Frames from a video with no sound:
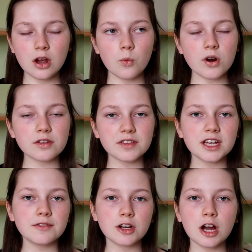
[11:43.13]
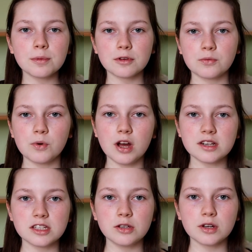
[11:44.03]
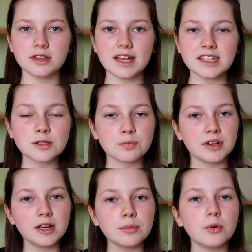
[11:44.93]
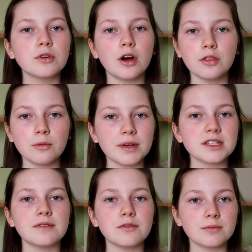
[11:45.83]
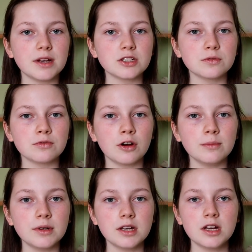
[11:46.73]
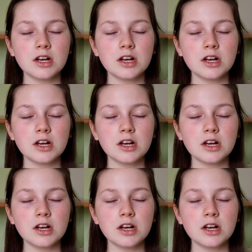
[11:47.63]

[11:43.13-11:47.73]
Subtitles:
why not think of a couple of words that you can then springboard other bits of information from?